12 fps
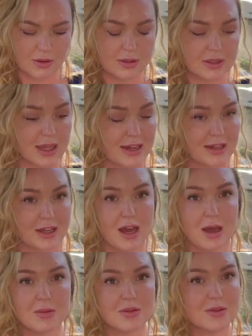Ten of
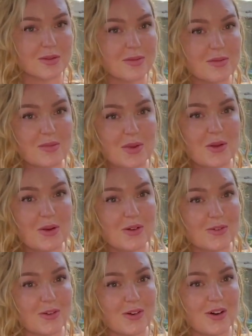Cups.
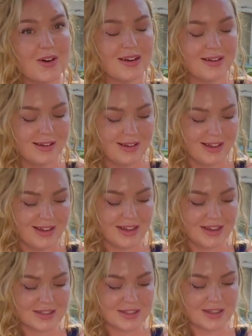Beautiful.
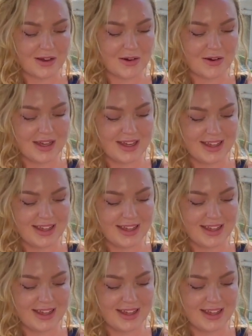So